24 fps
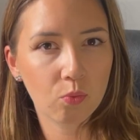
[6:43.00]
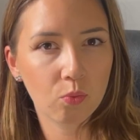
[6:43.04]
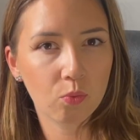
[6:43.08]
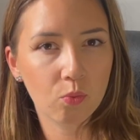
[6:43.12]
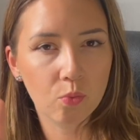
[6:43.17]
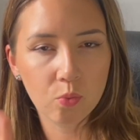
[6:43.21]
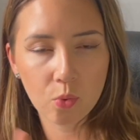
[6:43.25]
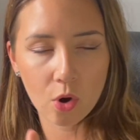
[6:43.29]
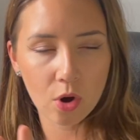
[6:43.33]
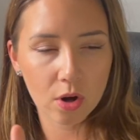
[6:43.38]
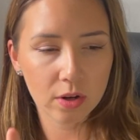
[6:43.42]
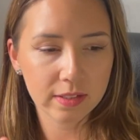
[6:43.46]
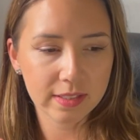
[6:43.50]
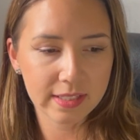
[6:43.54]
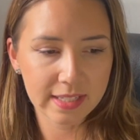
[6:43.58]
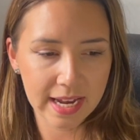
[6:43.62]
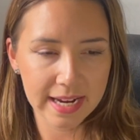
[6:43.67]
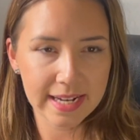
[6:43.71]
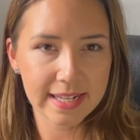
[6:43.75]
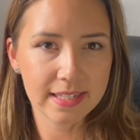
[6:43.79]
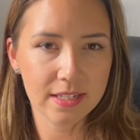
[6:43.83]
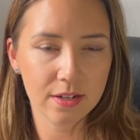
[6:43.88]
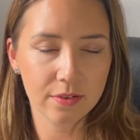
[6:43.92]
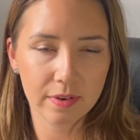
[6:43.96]
what
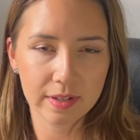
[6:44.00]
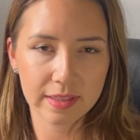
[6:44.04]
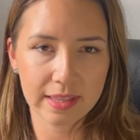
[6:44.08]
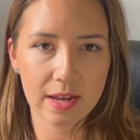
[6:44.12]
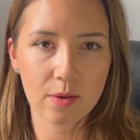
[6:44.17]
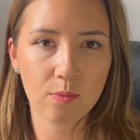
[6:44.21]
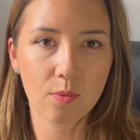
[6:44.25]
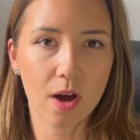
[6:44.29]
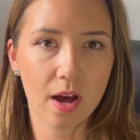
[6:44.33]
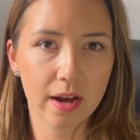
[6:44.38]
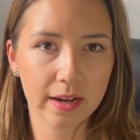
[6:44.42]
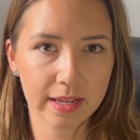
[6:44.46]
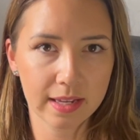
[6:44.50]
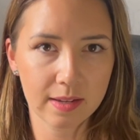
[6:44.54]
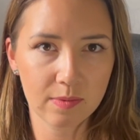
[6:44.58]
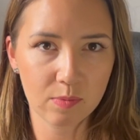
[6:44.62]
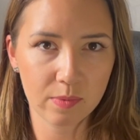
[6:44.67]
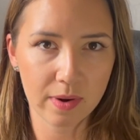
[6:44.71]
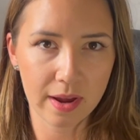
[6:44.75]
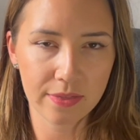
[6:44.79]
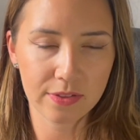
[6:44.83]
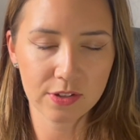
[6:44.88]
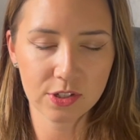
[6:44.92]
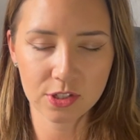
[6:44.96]
data are they working
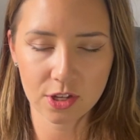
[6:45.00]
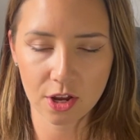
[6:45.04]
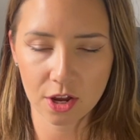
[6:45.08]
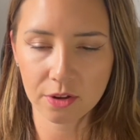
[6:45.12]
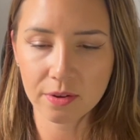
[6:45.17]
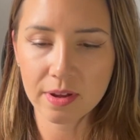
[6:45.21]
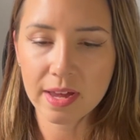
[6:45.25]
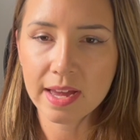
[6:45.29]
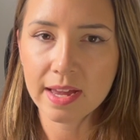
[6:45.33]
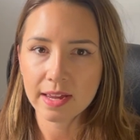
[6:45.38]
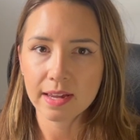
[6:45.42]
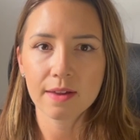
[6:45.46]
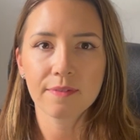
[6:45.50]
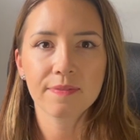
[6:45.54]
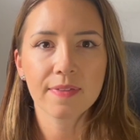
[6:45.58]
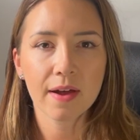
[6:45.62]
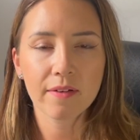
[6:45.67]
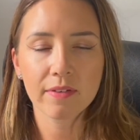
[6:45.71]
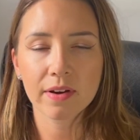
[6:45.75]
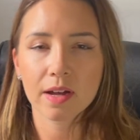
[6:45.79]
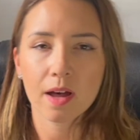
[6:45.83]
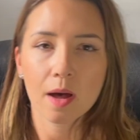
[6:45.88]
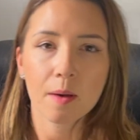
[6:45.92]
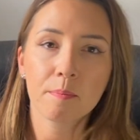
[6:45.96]
with? So if
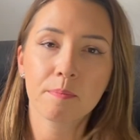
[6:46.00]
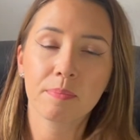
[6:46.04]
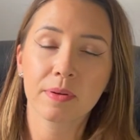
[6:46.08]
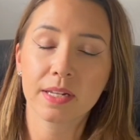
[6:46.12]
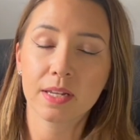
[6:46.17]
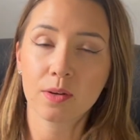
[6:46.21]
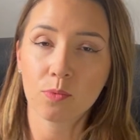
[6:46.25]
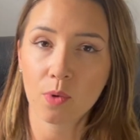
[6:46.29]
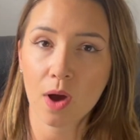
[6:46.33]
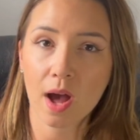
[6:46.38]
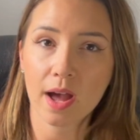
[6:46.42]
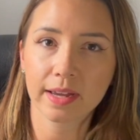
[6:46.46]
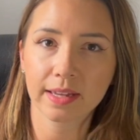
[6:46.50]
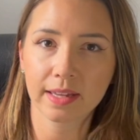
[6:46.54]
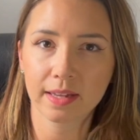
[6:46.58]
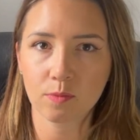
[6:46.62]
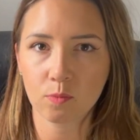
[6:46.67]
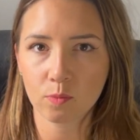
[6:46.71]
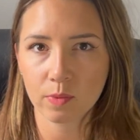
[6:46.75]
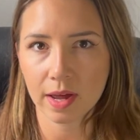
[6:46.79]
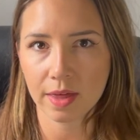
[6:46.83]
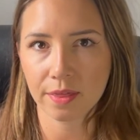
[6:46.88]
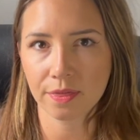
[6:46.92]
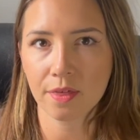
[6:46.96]
they're a company
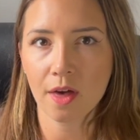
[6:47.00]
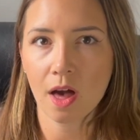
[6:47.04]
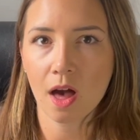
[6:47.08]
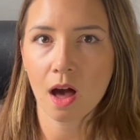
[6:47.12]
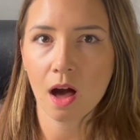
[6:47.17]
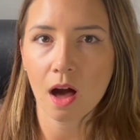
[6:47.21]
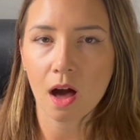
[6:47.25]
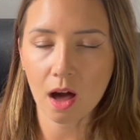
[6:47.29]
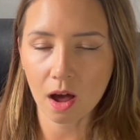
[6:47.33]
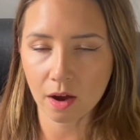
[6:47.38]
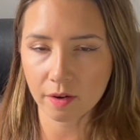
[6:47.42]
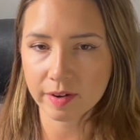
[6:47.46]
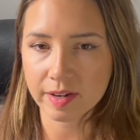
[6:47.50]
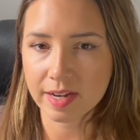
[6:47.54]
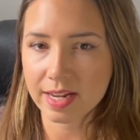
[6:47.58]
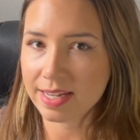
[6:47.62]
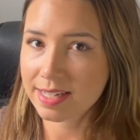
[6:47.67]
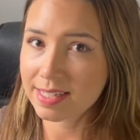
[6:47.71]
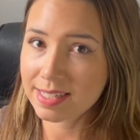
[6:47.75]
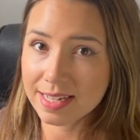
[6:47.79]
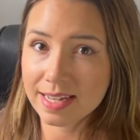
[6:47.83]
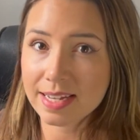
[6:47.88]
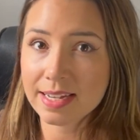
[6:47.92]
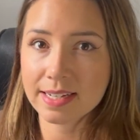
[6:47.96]
working with
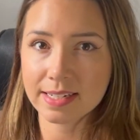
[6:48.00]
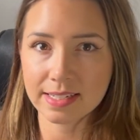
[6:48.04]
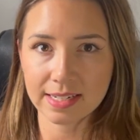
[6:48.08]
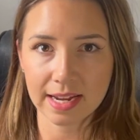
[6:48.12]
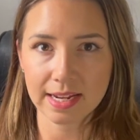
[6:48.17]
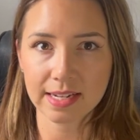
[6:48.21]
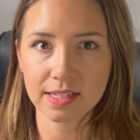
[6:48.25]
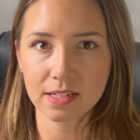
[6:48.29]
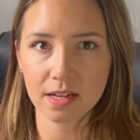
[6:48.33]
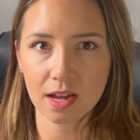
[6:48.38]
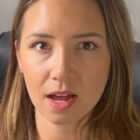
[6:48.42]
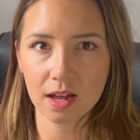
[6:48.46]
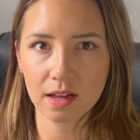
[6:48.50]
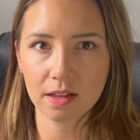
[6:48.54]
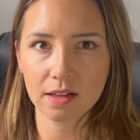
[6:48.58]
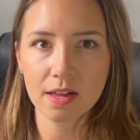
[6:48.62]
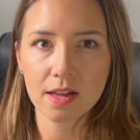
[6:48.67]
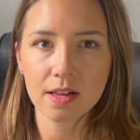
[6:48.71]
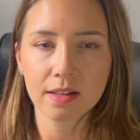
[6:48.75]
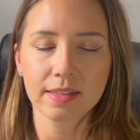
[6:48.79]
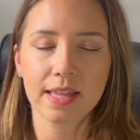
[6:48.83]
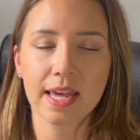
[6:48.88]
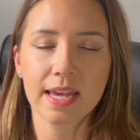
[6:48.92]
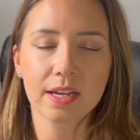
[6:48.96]
RNA-seq data,
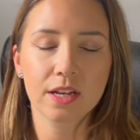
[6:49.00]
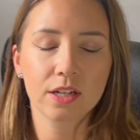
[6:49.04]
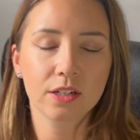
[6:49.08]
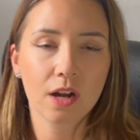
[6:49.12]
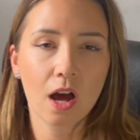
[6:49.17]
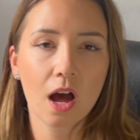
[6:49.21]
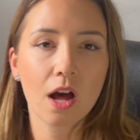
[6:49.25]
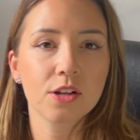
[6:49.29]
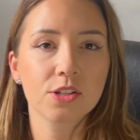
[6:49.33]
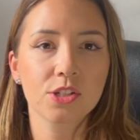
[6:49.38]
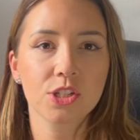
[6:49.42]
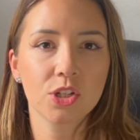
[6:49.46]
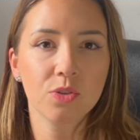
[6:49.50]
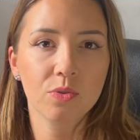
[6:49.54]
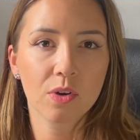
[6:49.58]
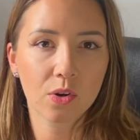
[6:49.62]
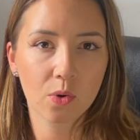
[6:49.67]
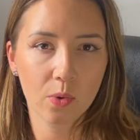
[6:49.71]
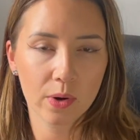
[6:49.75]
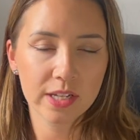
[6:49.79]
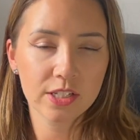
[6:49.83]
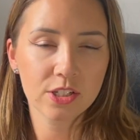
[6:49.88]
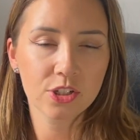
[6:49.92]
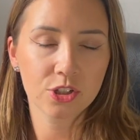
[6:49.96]
they could ask you a
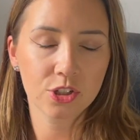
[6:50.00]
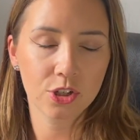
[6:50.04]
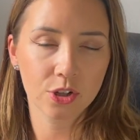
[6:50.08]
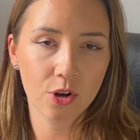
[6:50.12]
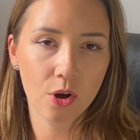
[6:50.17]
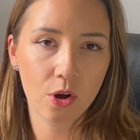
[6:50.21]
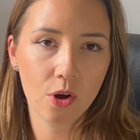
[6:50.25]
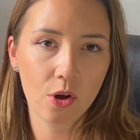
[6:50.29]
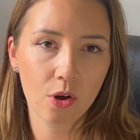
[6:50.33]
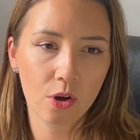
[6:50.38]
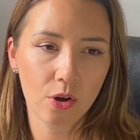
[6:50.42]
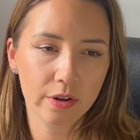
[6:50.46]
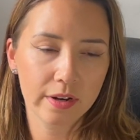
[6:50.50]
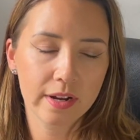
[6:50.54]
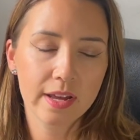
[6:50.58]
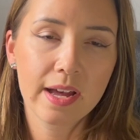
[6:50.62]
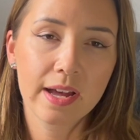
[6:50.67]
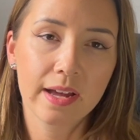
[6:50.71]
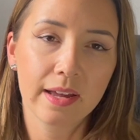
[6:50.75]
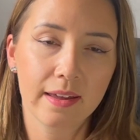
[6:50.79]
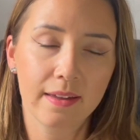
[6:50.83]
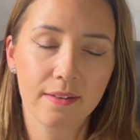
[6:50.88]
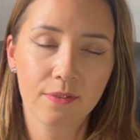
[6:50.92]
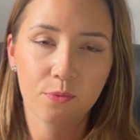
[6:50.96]
question
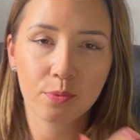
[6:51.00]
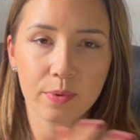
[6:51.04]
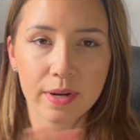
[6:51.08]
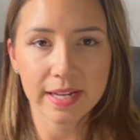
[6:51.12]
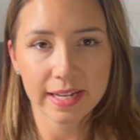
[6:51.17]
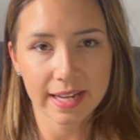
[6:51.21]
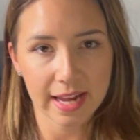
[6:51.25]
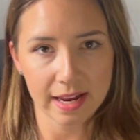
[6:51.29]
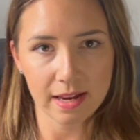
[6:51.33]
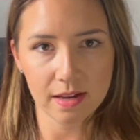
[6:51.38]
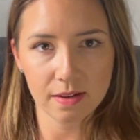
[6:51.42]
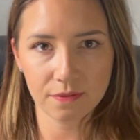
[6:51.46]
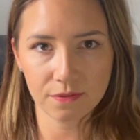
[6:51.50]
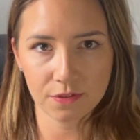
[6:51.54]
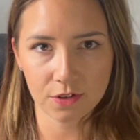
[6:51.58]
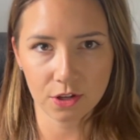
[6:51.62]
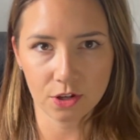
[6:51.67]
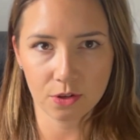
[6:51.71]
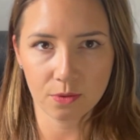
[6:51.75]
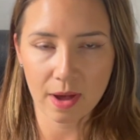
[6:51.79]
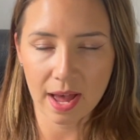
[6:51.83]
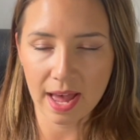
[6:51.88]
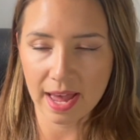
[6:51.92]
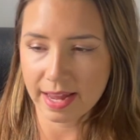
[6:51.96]
on, if we gave
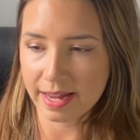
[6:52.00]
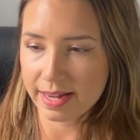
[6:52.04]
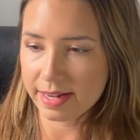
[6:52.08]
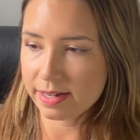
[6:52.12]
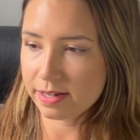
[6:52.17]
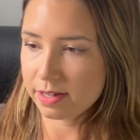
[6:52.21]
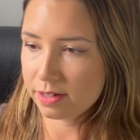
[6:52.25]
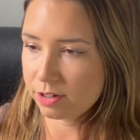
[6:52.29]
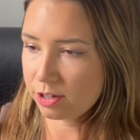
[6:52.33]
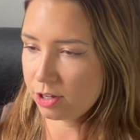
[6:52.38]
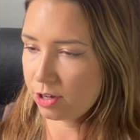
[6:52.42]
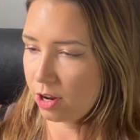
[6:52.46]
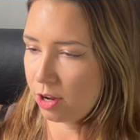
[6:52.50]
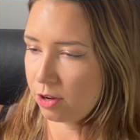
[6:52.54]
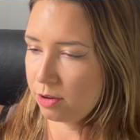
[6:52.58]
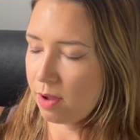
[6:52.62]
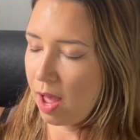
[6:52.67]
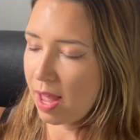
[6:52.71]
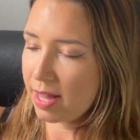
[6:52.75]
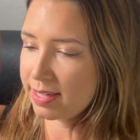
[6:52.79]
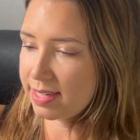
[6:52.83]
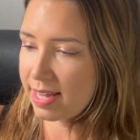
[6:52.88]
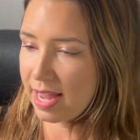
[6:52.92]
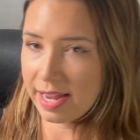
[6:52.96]
you
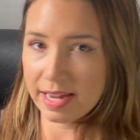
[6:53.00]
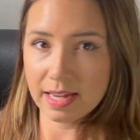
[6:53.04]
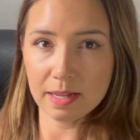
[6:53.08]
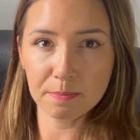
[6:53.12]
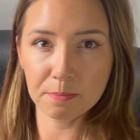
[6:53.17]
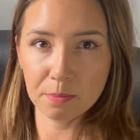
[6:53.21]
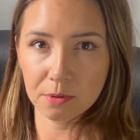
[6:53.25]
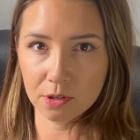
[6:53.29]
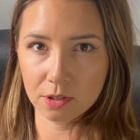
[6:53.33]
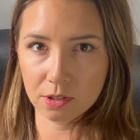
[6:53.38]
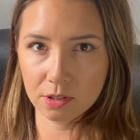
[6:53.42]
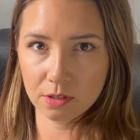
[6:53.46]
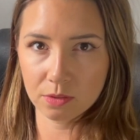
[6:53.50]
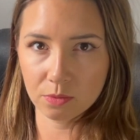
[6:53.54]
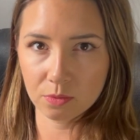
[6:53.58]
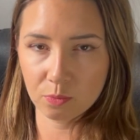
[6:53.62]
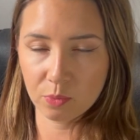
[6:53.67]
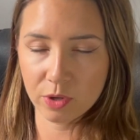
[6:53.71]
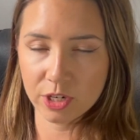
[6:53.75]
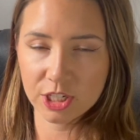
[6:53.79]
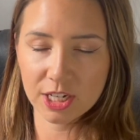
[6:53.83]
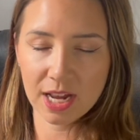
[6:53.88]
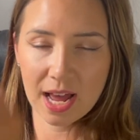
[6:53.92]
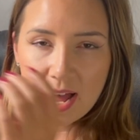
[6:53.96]
a table
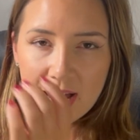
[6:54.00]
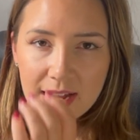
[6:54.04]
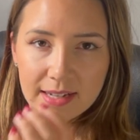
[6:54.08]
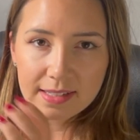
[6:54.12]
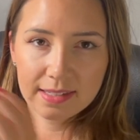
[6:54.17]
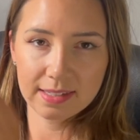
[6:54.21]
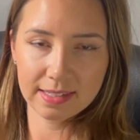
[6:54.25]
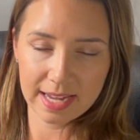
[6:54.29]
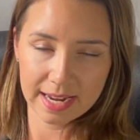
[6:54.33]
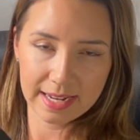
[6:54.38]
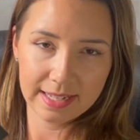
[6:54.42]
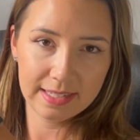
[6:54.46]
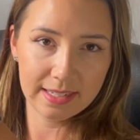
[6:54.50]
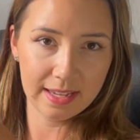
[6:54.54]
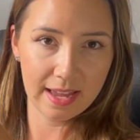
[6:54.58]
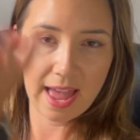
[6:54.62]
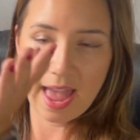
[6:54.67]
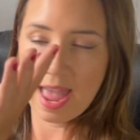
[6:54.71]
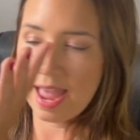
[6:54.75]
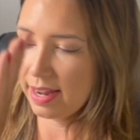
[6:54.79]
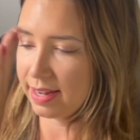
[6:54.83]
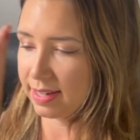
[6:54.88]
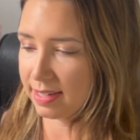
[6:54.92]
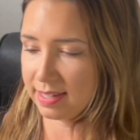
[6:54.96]
which had
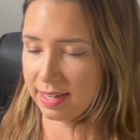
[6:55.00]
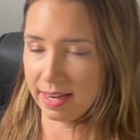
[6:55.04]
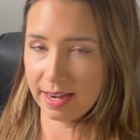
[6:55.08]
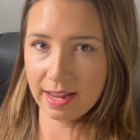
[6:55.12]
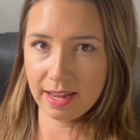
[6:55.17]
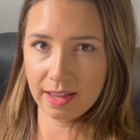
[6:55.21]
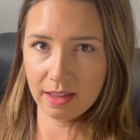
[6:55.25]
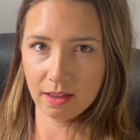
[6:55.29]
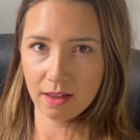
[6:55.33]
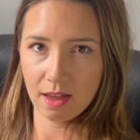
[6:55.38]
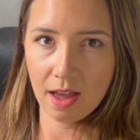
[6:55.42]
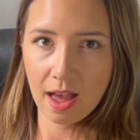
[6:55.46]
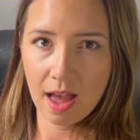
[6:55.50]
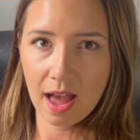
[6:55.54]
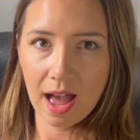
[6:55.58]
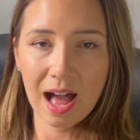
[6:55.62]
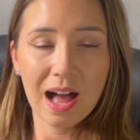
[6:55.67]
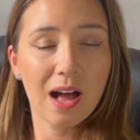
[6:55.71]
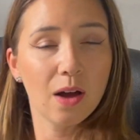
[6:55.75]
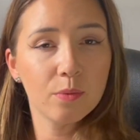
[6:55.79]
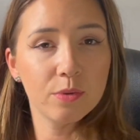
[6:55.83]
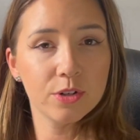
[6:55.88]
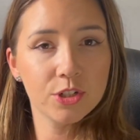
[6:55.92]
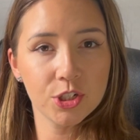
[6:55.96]
data X in it,
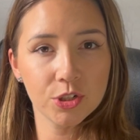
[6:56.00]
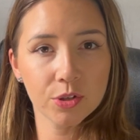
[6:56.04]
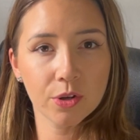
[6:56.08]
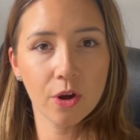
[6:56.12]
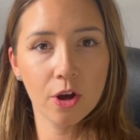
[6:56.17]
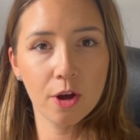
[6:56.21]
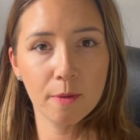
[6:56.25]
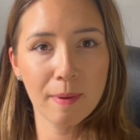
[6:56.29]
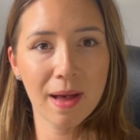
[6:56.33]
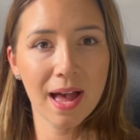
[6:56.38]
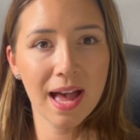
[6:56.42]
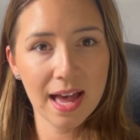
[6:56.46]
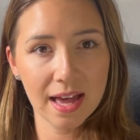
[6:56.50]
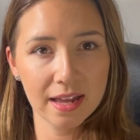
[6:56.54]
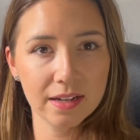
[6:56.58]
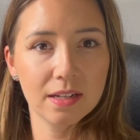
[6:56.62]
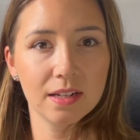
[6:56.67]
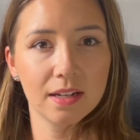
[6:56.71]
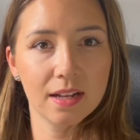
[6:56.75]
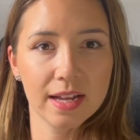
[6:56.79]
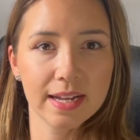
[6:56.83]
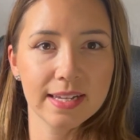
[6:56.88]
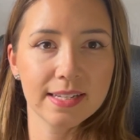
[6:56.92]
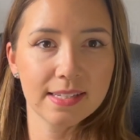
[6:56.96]
how would you go about
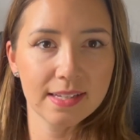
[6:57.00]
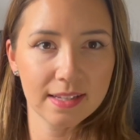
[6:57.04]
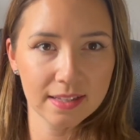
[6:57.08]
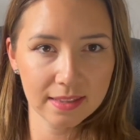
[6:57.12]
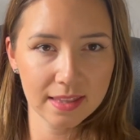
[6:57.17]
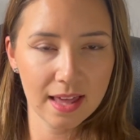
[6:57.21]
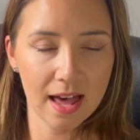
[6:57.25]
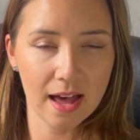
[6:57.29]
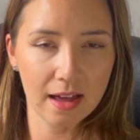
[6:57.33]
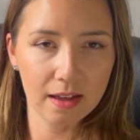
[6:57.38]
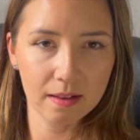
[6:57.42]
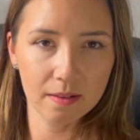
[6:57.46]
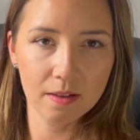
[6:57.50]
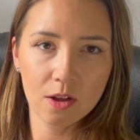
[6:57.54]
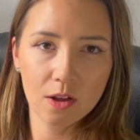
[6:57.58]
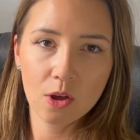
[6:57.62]
analysing that?